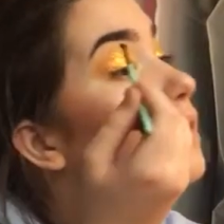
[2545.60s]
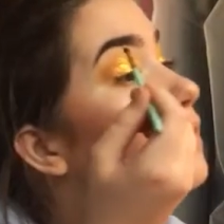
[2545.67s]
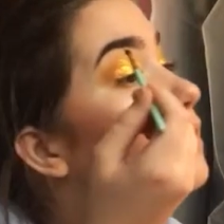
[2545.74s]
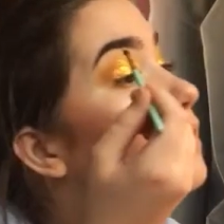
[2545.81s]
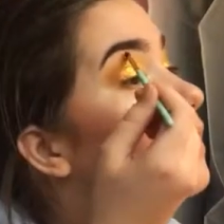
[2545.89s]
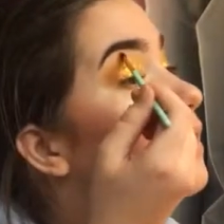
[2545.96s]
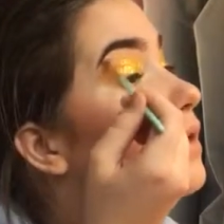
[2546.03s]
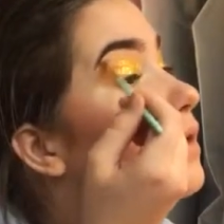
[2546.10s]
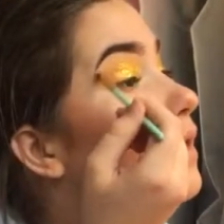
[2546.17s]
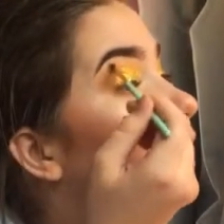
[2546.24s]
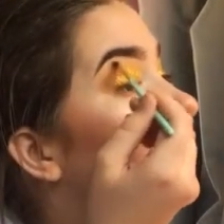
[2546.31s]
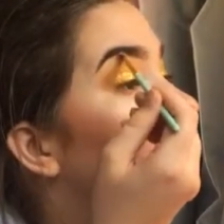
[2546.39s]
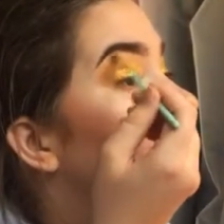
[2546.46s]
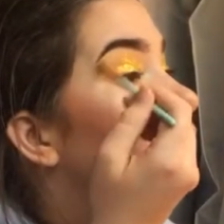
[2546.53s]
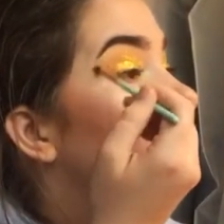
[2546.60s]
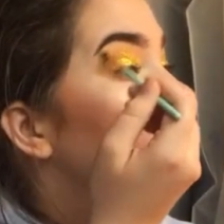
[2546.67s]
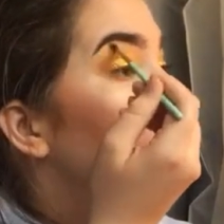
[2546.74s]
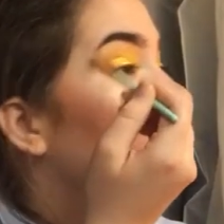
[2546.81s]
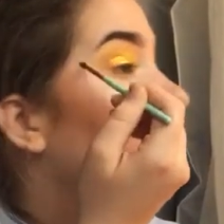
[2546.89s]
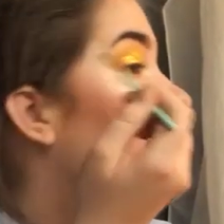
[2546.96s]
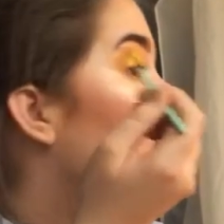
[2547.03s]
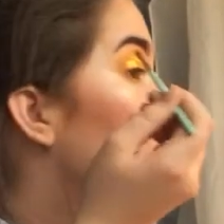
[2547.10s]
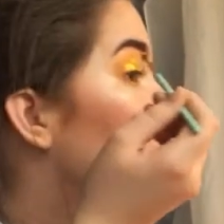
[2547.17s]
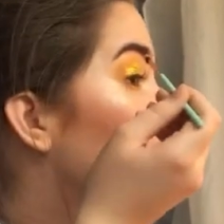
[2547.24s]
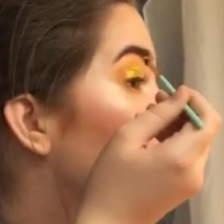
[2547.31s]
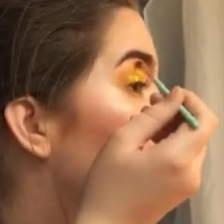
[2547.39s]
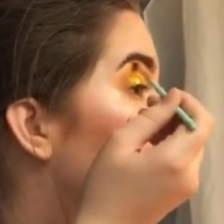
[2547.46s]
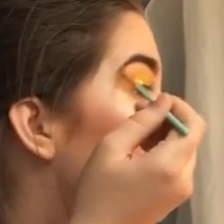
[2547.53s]
And then I'll kind of just add a
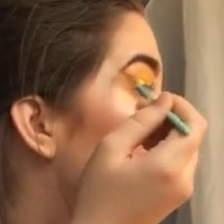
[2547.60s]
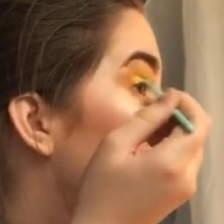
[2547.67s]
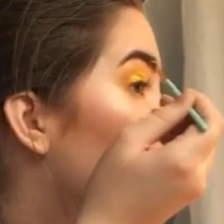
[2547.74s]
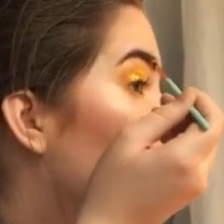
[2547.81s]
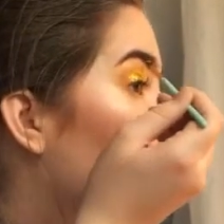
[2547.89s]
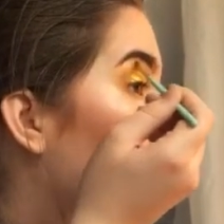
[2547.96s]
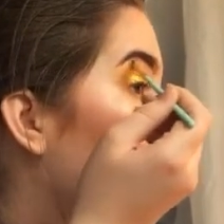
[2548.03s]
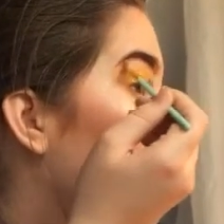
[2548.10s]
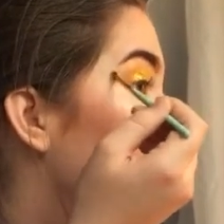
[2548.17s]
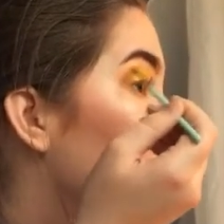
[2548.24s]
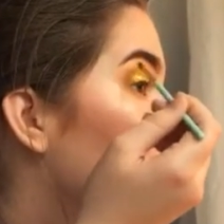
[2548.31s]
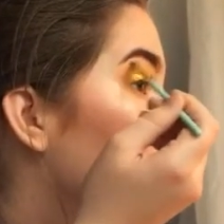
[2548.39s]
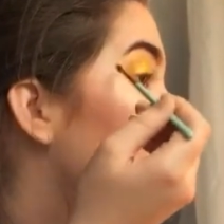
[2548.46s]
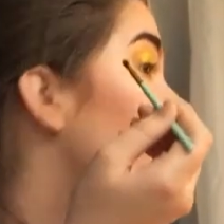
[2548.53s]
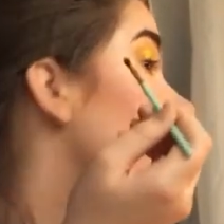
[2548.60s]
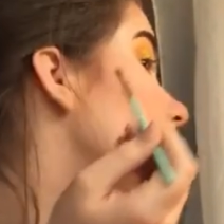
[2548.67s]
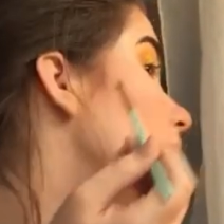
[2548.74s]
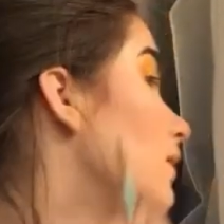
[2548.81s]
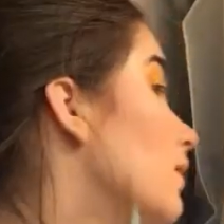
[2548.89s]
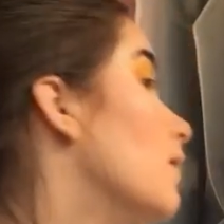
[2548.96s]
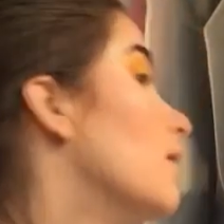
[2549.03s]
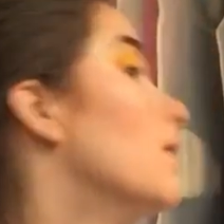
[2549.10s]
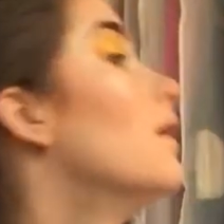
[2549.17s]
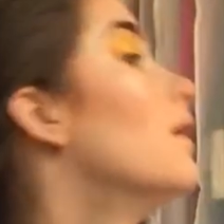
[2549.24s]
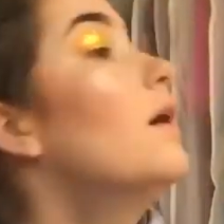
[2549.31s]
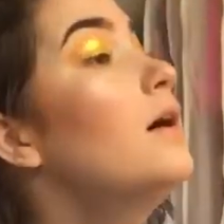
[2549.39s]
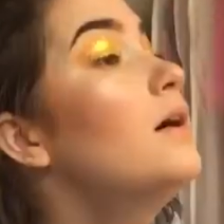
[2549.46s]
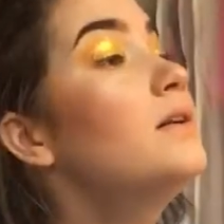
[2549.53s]
little bit of a highlight
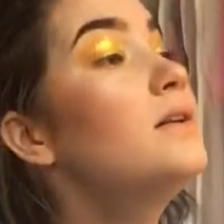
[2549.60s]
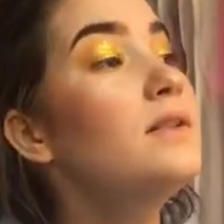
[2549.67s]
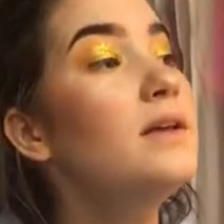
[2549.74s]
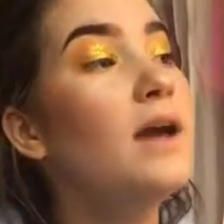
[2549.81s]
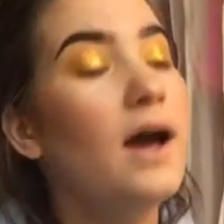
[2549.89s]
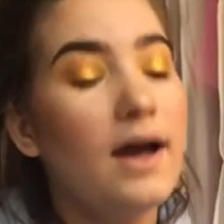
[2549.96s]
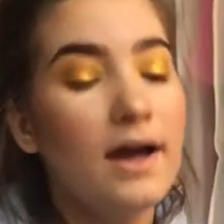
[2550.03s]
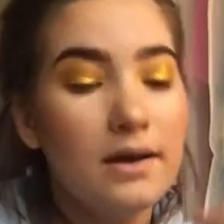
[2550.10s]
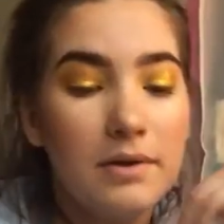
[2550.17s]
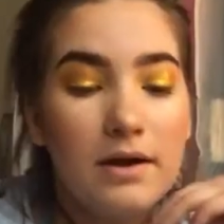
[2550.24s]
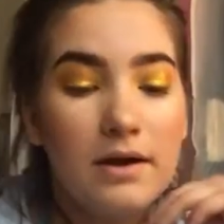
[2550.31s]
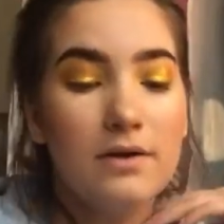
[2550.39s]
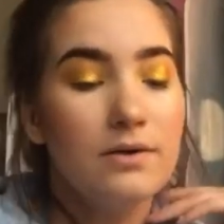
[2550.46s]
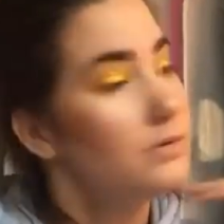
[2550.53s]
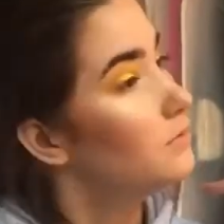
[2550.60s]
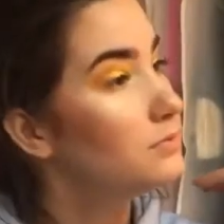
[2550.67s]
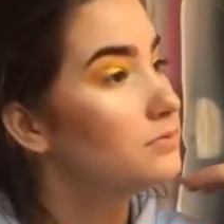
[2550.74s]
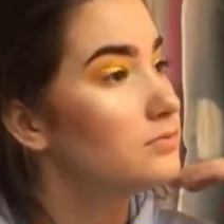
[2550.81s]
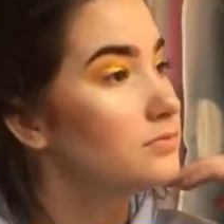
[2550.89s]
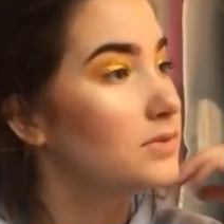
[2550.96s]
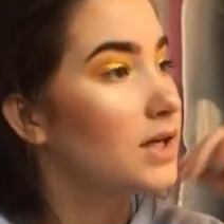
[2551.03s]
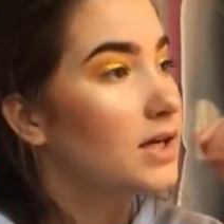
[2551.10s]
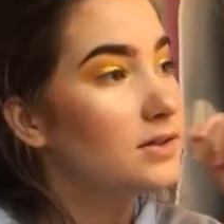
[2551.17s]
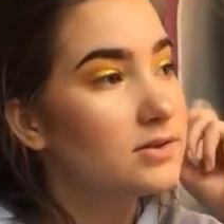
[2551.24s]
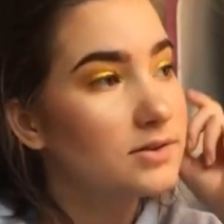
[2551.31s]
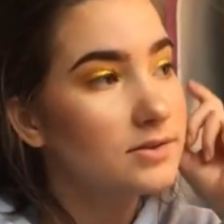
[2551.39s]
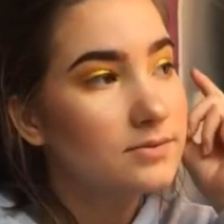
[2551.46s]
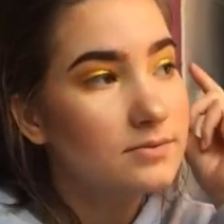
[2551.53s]
under the eyebrow.
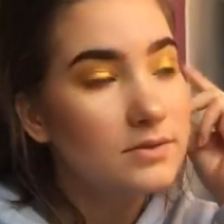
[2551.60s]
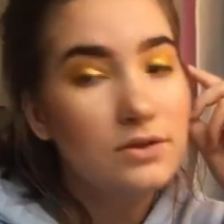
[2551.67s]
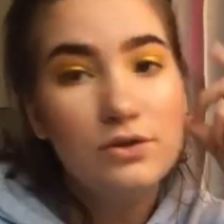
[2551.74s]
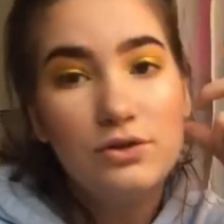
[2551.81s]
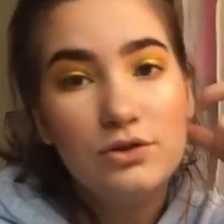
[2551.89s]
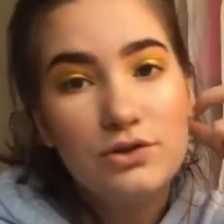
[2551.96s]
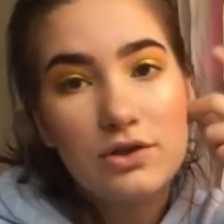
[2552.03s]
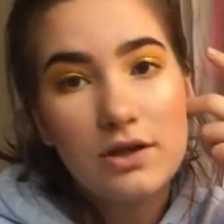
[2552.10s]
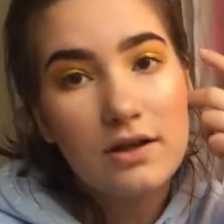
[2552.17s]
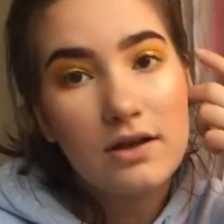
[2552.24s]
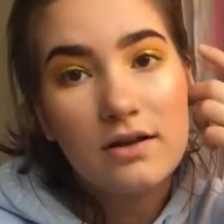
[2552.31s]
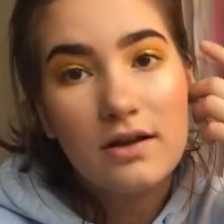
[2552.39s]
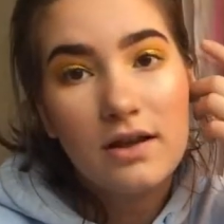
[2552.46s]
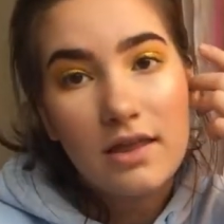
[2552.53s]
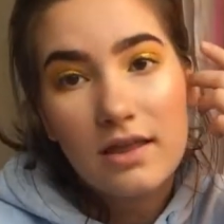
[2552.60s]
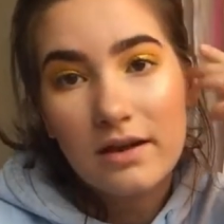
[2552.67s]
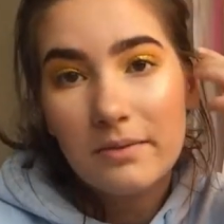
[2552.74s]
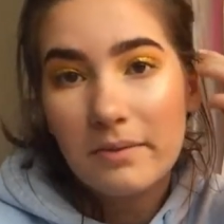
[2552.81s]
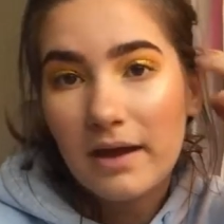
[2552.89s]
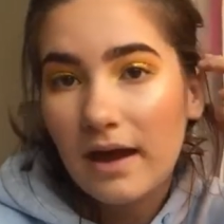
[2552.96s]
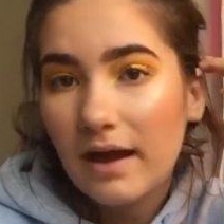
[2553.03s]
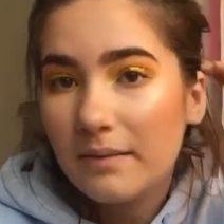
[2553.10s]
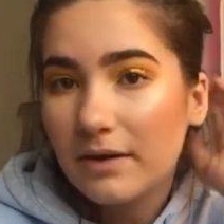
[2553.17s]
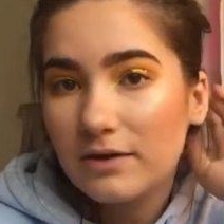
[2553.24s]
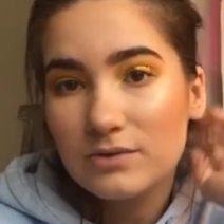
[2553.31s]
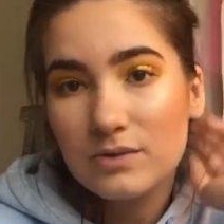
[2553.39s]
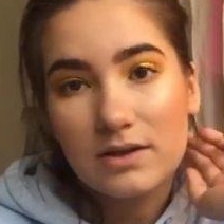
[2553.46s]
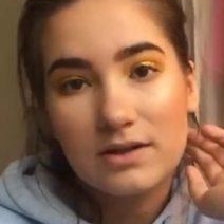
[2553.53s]
Nice. You usually clean up my
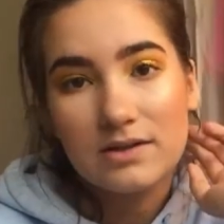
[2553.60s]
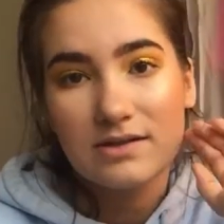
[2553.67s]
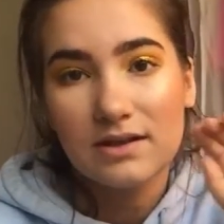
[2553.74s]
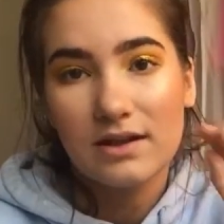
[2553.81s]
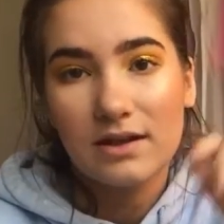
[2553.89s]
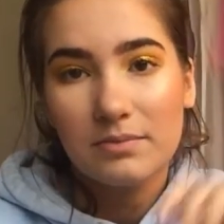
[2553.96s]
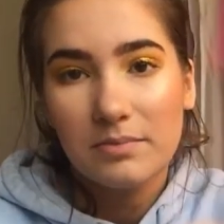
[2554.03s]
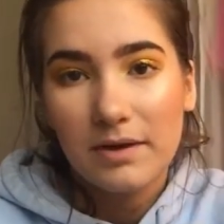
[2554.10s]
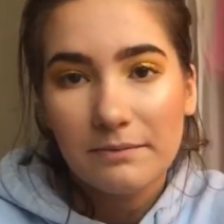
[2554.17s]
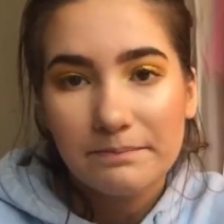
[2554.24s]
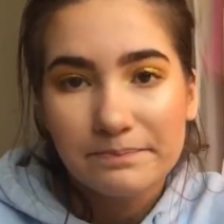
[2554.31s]
eyebrows with concealer, but